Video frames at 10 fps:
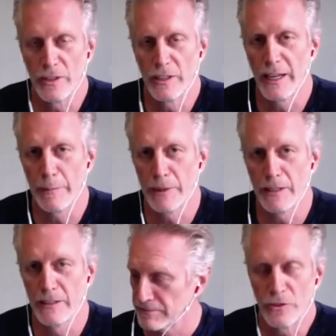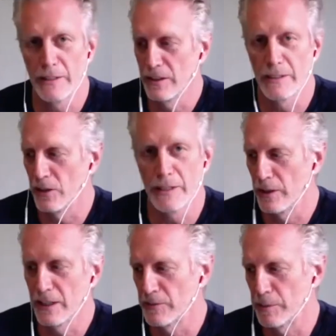it happening. Like, like you and
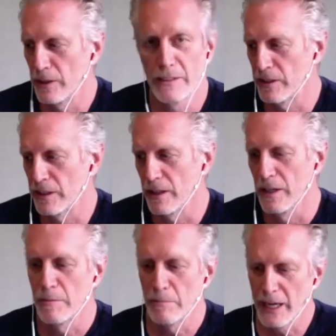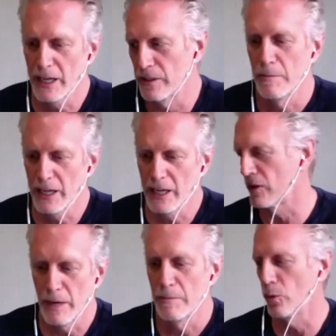I experienced it. Like mind control
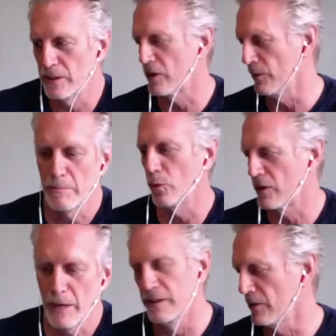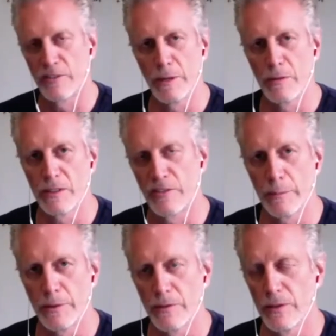works on everyone. You just have to be
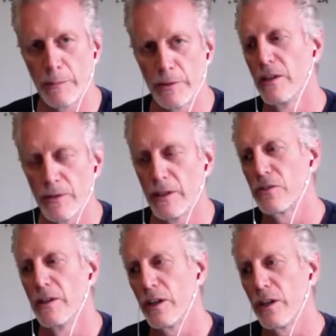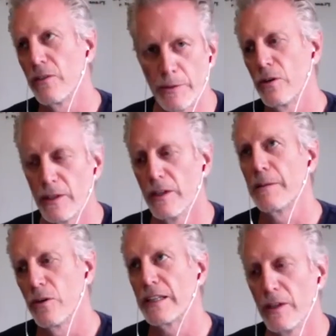receptive. So if you're at
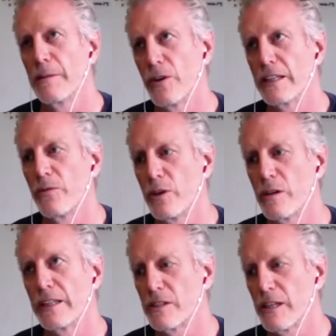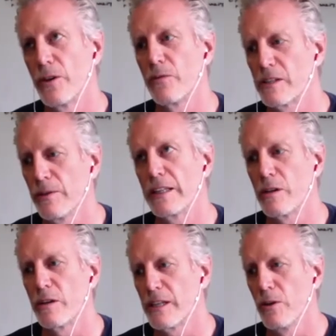that point in your life where you're receptive,
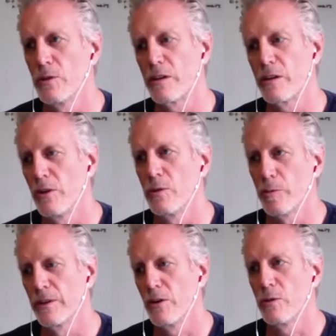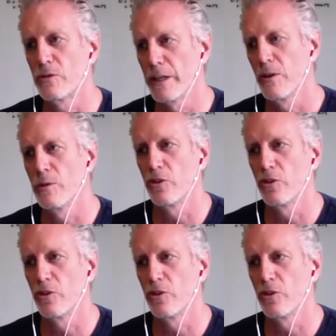but no one's told you to be careful,